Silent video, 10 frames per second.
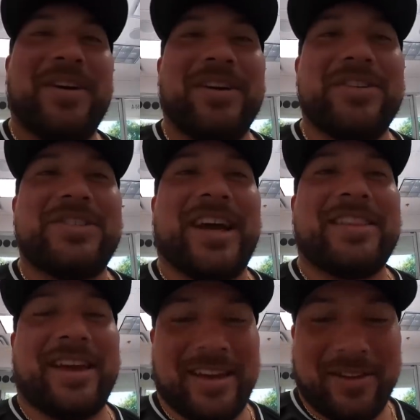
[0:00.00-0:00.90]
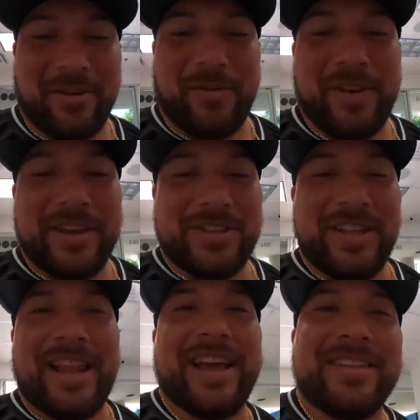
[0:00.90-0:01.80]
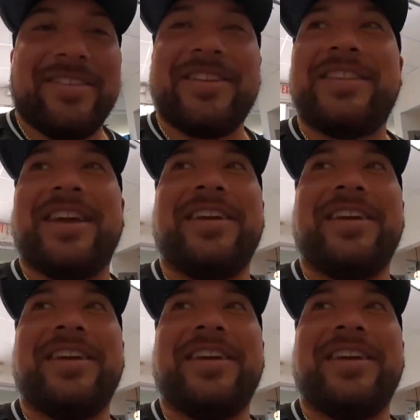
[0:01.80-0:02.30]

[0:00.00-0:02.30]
Horchata. Hopefully she likes everything.